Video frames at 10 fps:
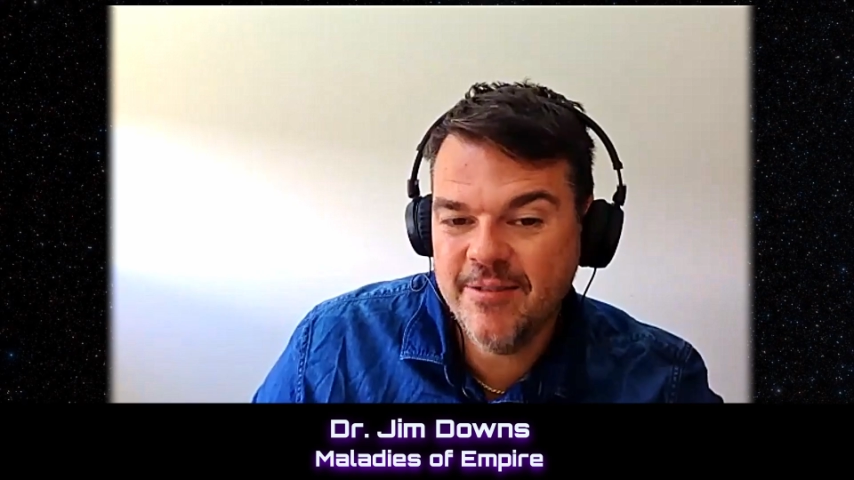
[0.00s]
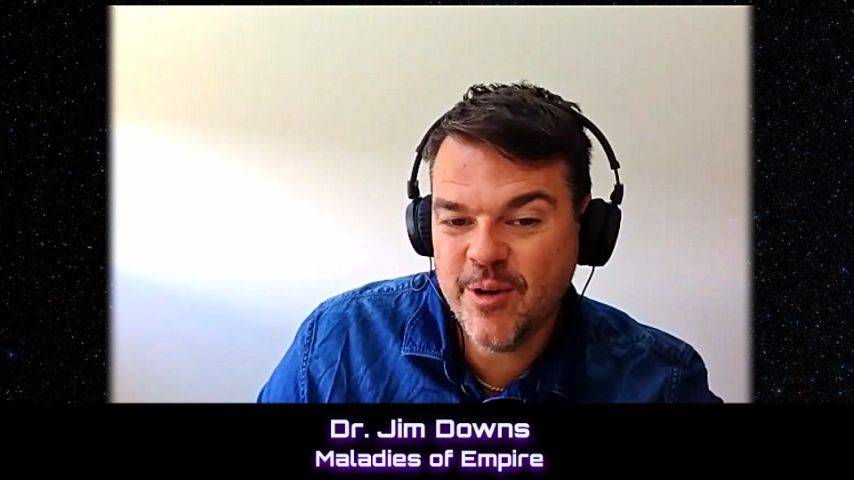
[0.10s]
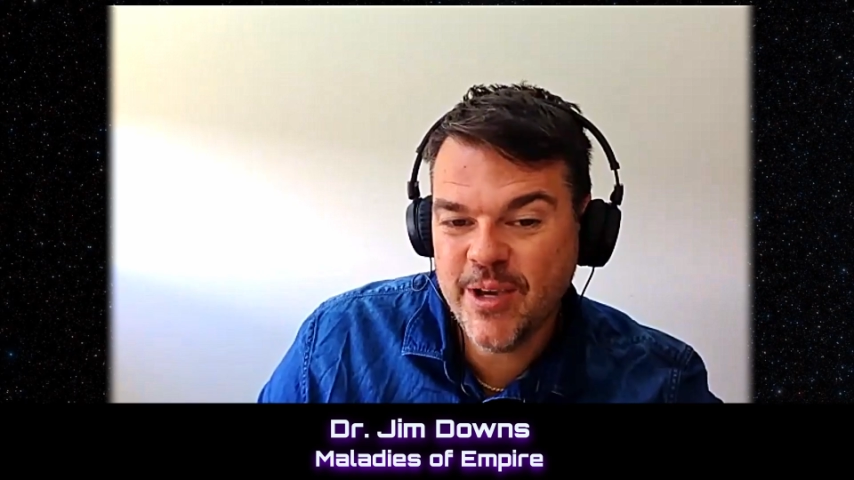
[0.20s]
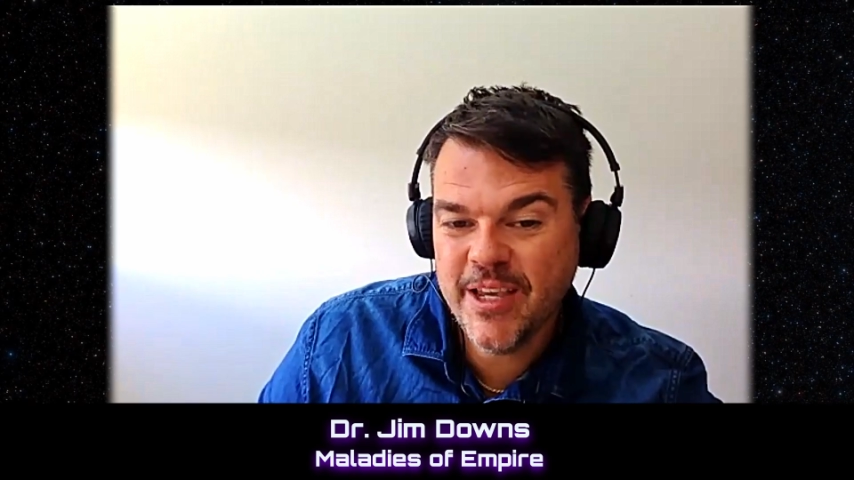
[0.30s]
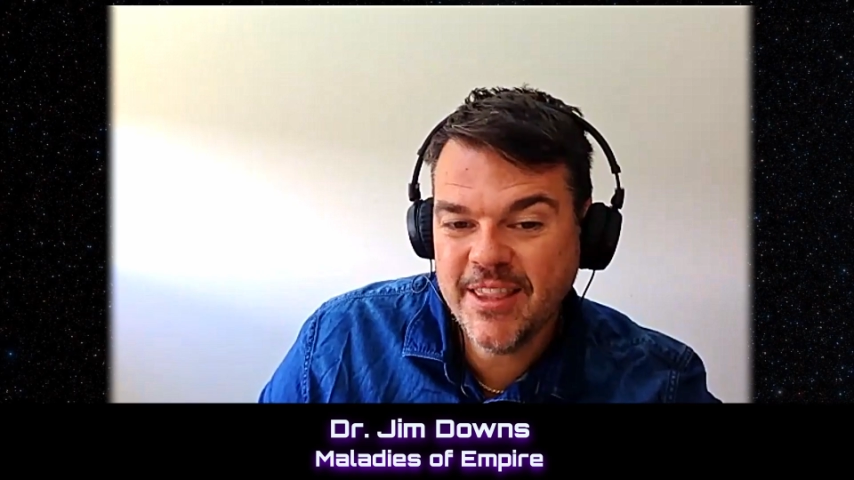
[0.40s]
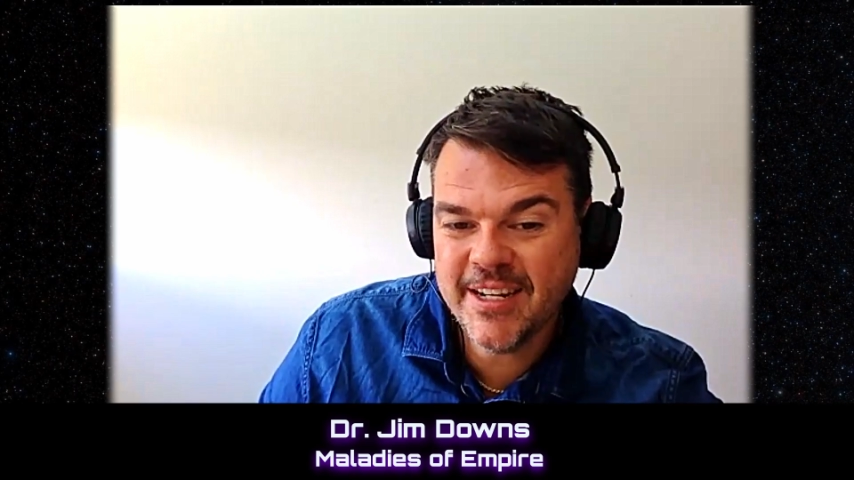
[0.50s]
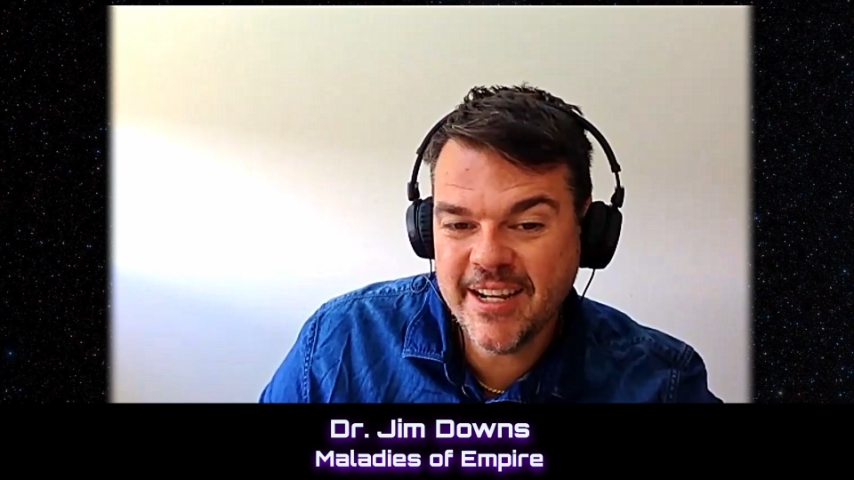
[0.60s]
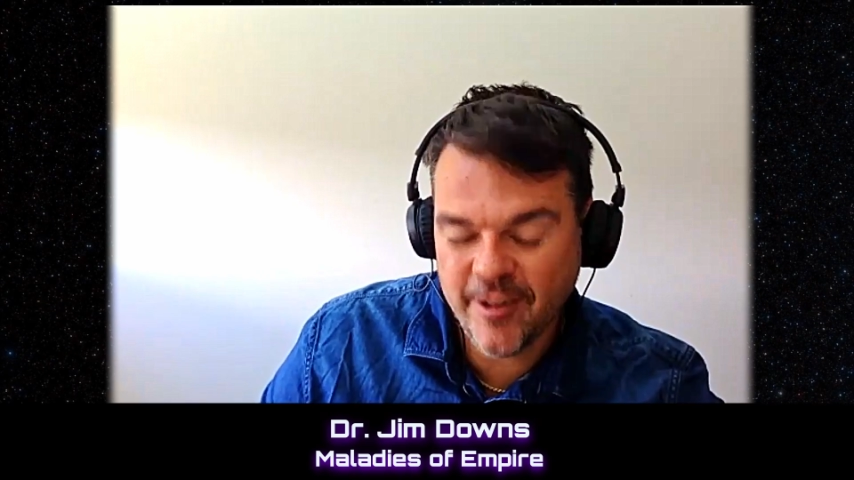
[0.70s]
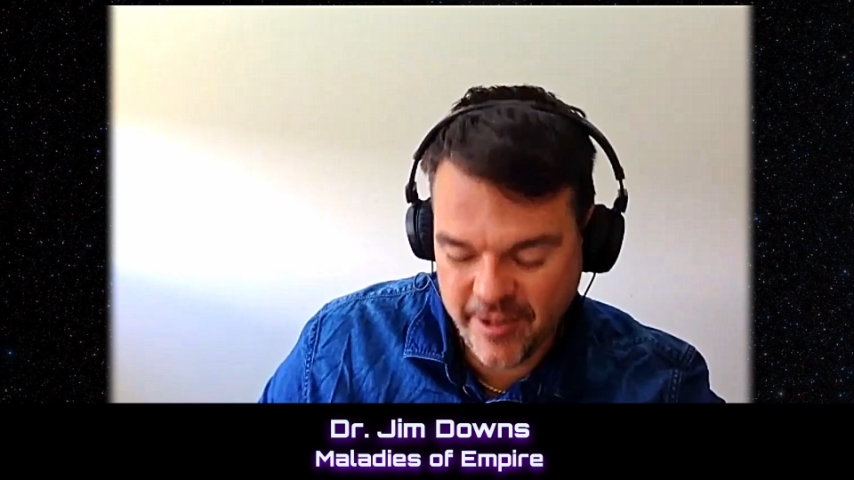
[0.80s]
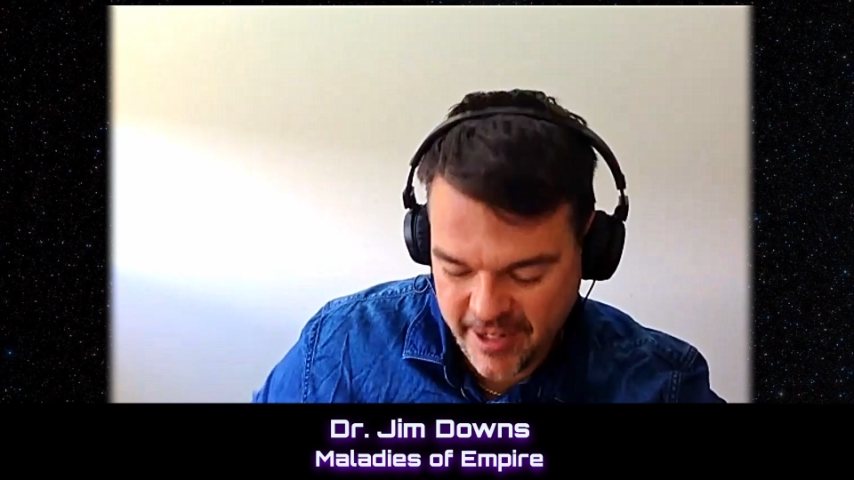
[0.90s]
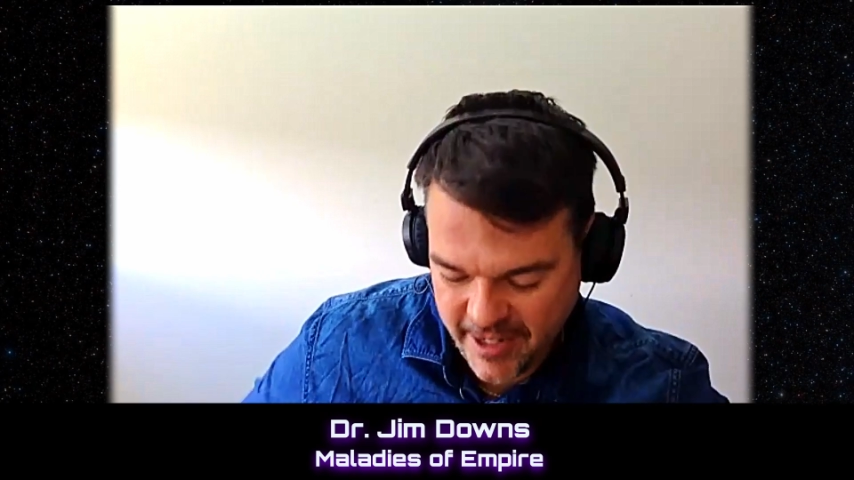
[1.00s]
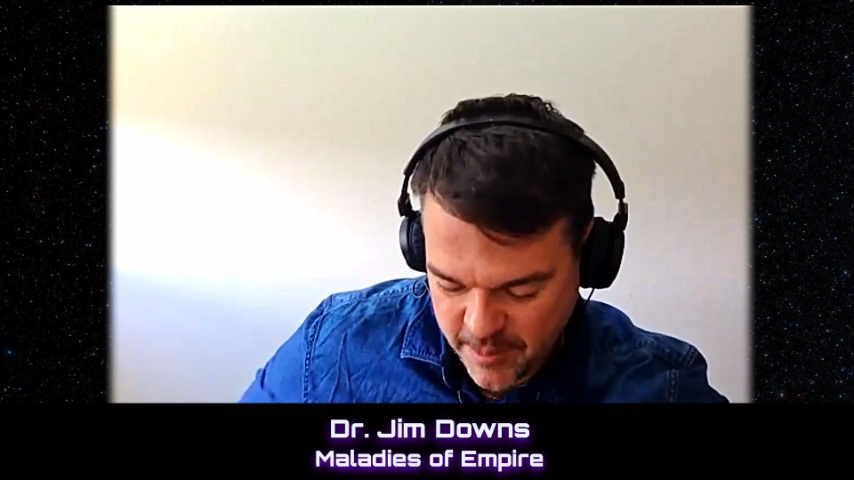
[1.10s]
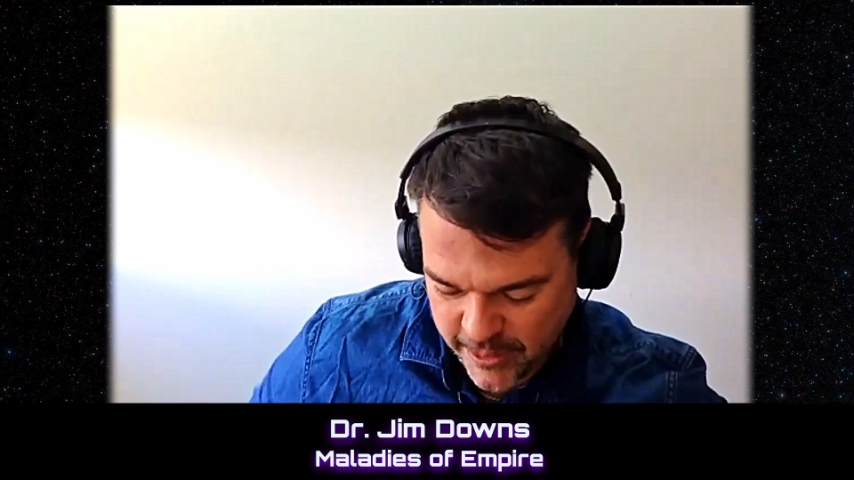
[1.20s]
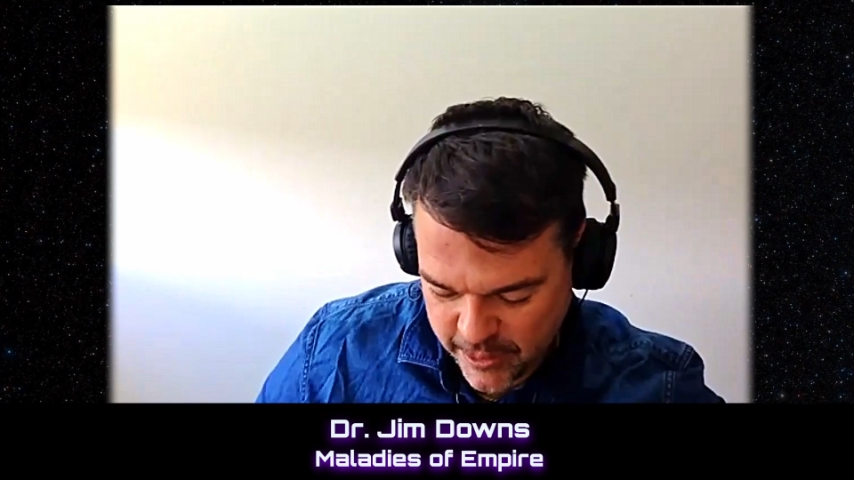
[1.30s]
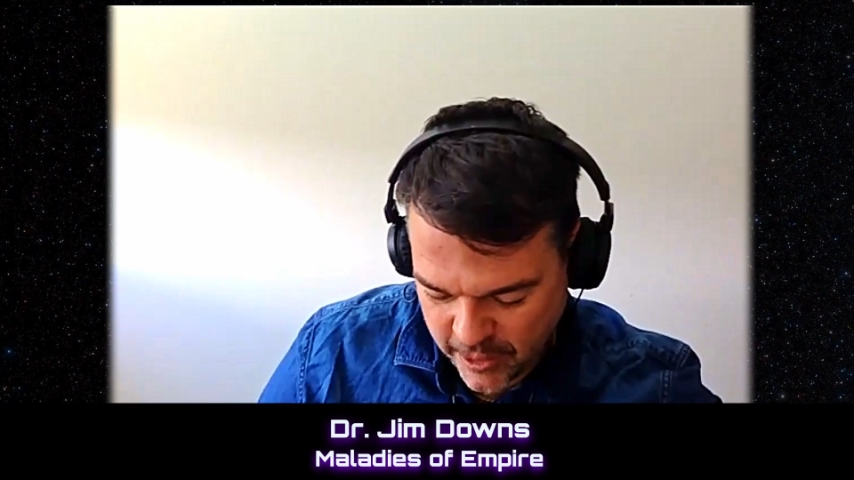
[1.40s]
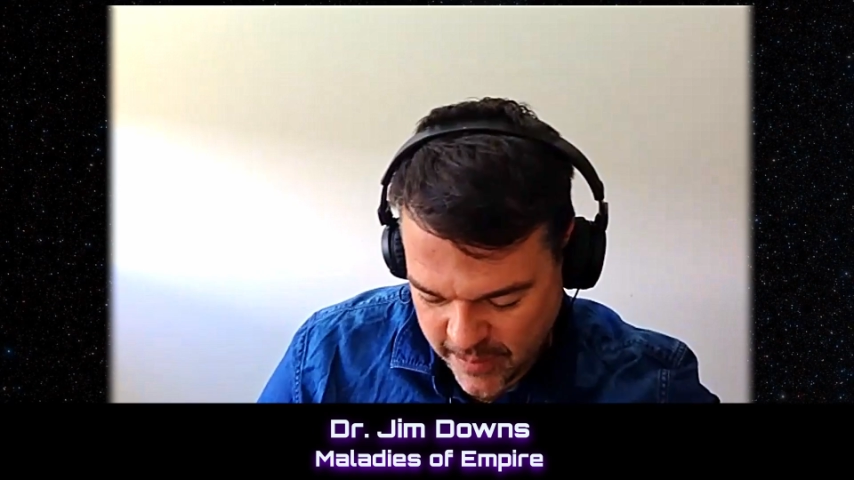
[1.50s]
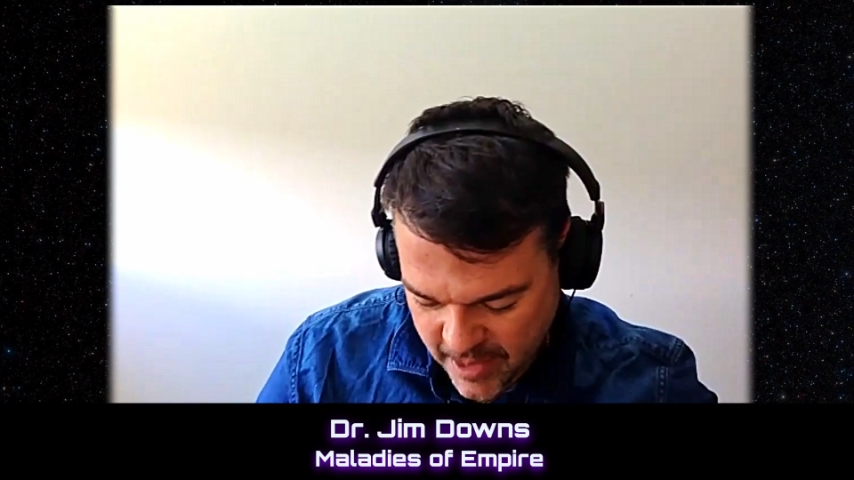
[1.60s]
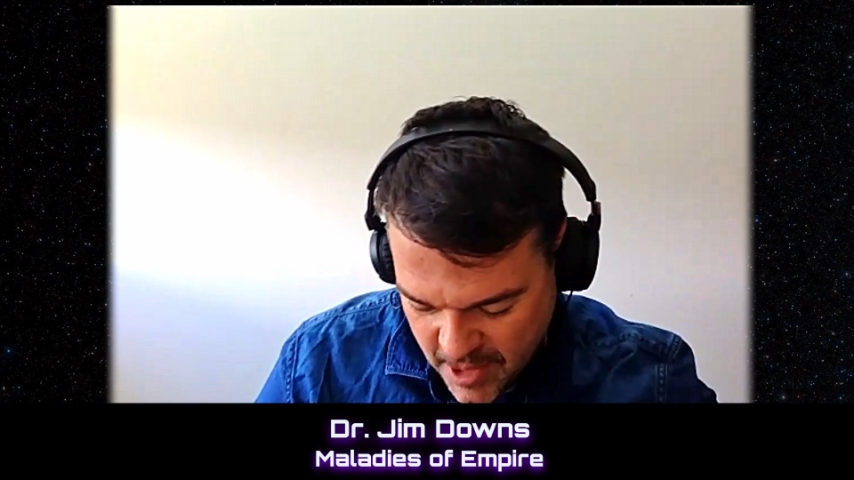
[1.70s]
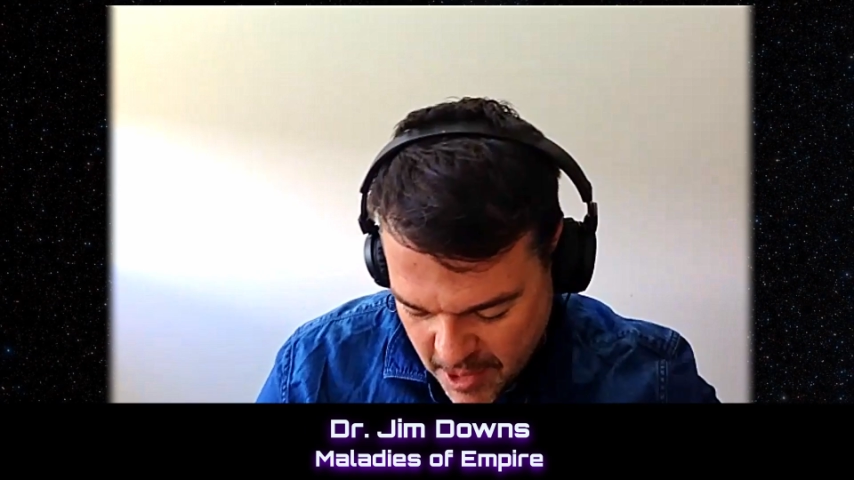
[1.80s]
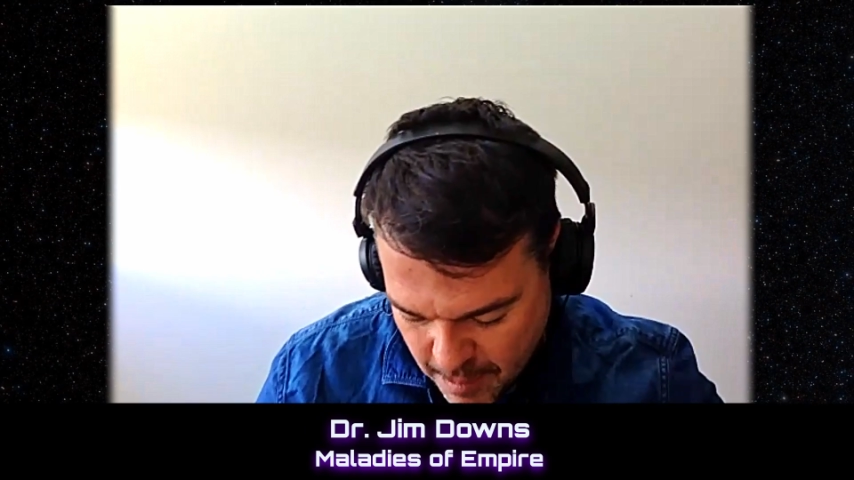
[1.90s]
you hit the nail on the head when you're talking about